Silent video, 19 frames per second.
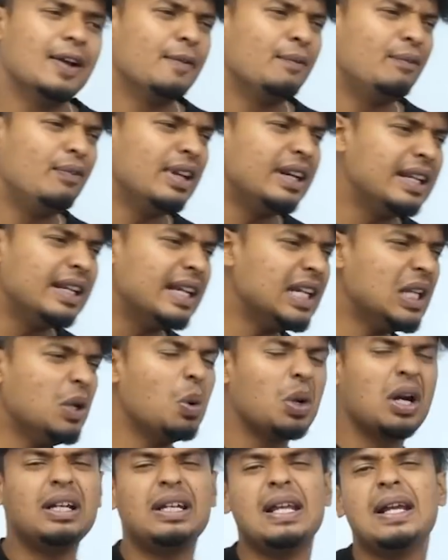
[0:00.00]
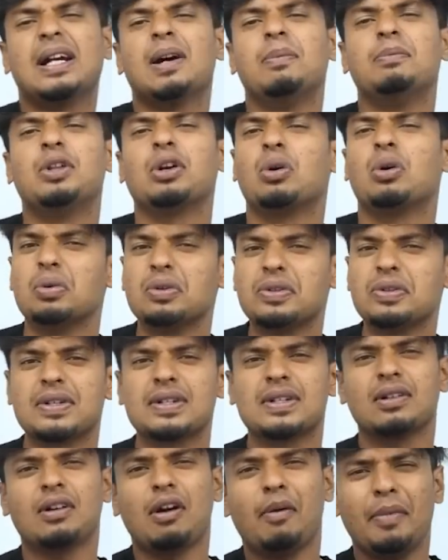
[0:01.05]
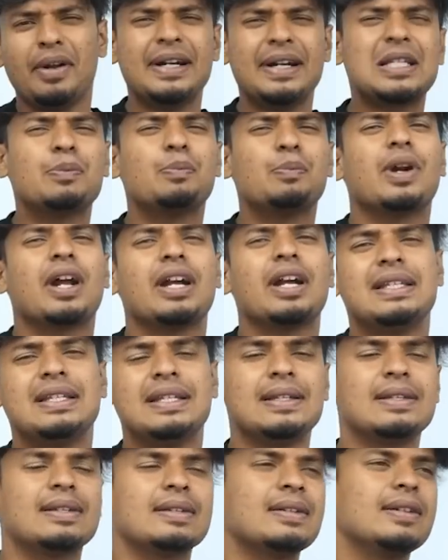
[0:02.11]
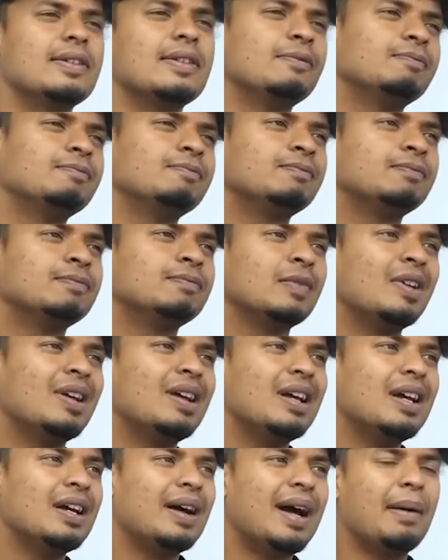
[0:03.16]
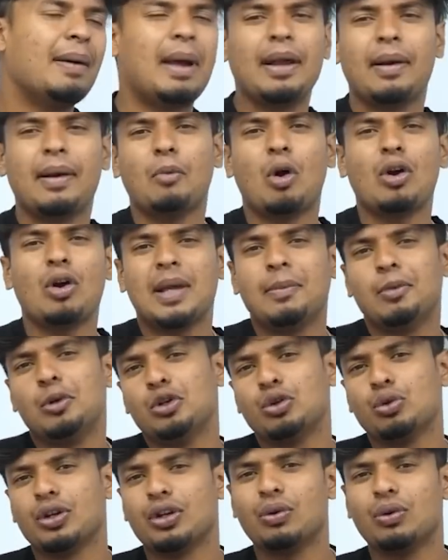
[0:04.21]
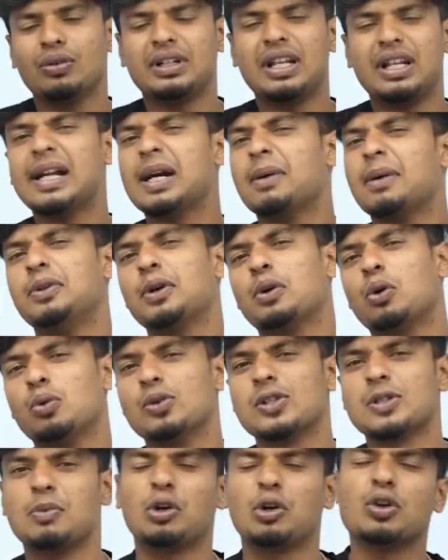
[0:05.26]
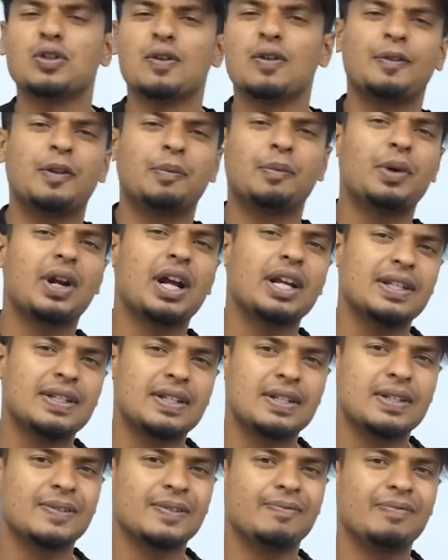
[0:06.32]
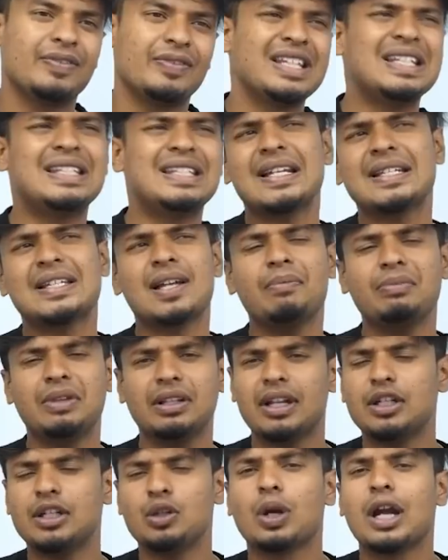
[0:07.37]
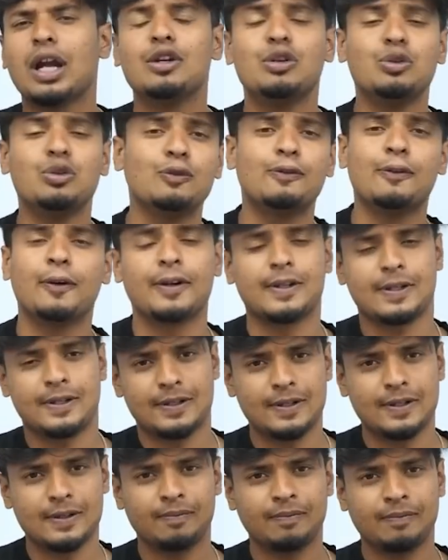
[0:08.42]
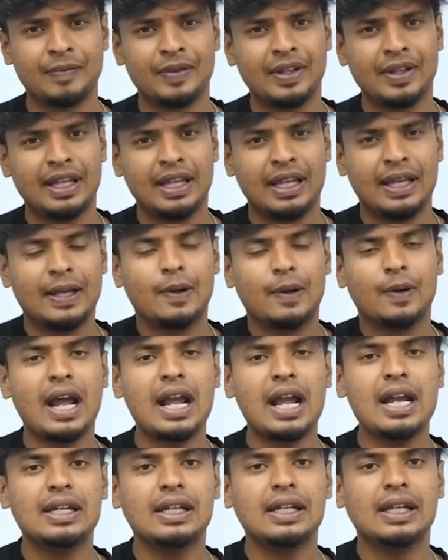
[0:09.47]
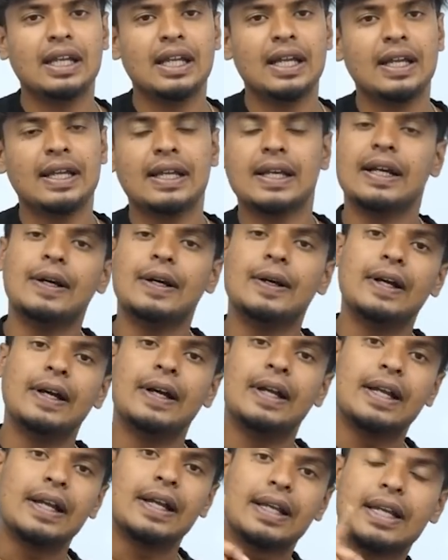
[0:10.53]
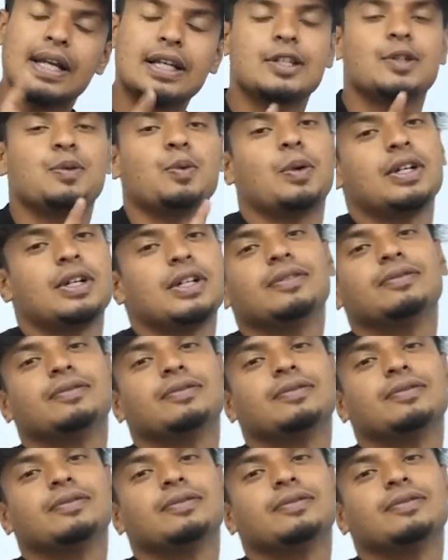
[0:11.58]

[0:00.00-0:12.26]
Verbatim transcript: we really want to take up the course, but it's pricey, sir. I, am not able to, you know, take up the course because of the price. Is there something that you can do for us? Right? Guess what?